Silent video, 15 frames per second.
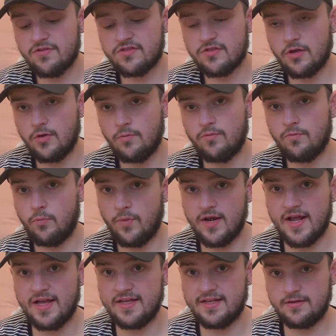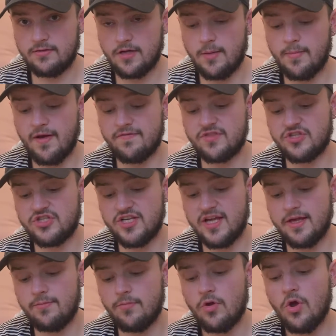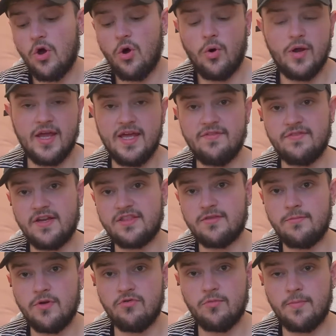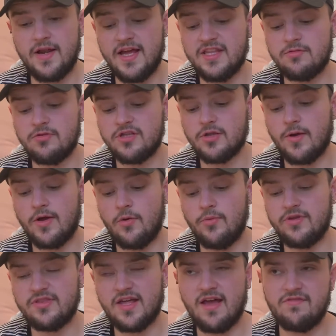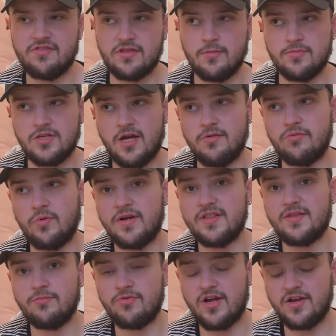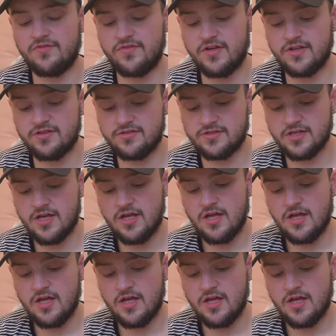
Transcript: So when I come out of the gym or even as a meal replacement, so I always have sometimes one as a breakfast.